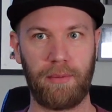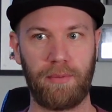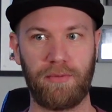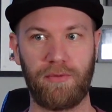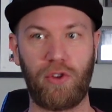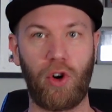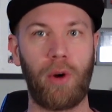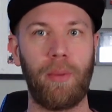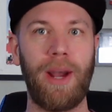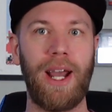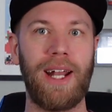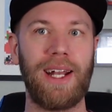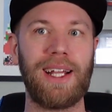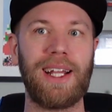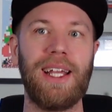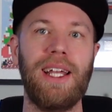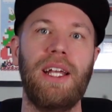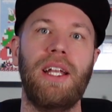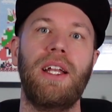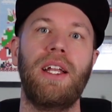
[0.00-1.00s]
formatting
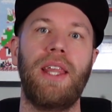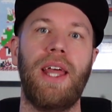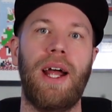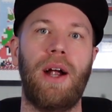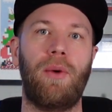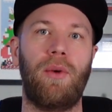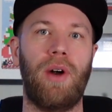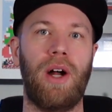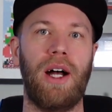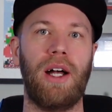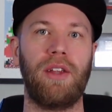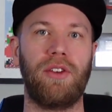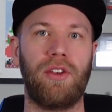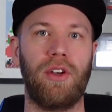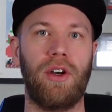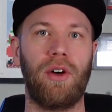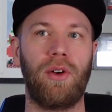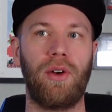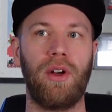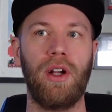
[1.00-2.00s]
into that raw
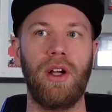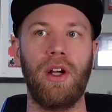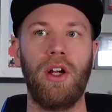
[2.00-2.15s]
zone.